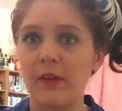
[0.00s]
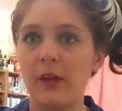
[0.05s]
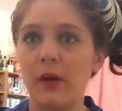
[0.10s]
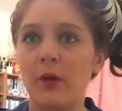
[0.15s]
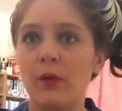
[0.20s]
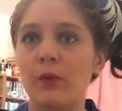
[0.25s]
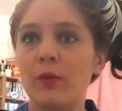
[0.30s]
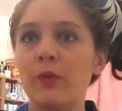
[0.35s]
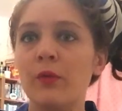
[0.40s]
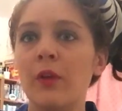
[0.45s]

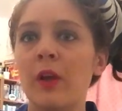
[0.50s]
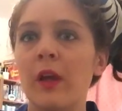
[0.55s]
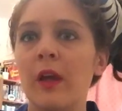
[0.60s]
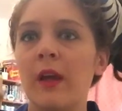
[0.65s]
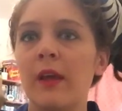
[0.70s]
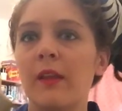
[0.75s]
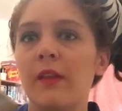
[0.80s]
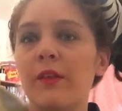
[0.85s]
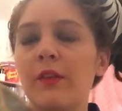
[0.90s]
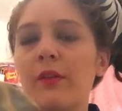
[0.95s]
gold.
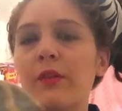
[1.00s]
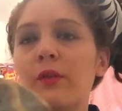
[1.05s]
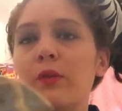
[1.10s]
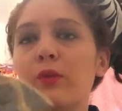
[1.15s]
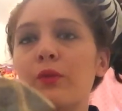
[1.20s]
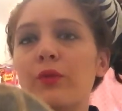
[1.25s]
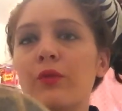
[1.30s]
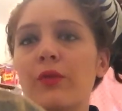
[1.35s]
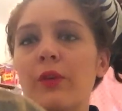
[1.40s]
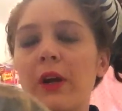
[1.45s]
This is
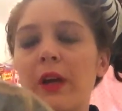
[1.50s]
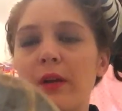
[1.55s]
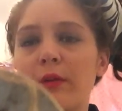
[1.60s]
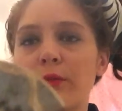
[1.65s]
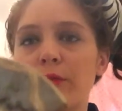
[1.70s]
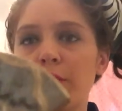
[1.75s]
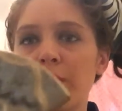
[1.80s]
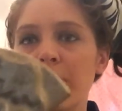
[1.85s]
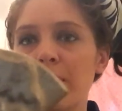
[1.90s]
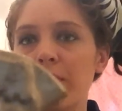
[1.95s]
called
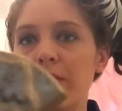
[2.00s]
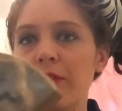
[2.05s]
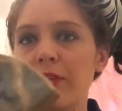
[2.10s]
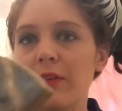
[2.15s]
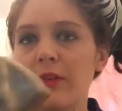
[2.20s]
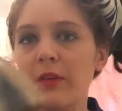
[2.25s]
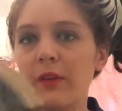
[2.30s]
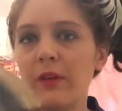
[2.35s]
Triumphant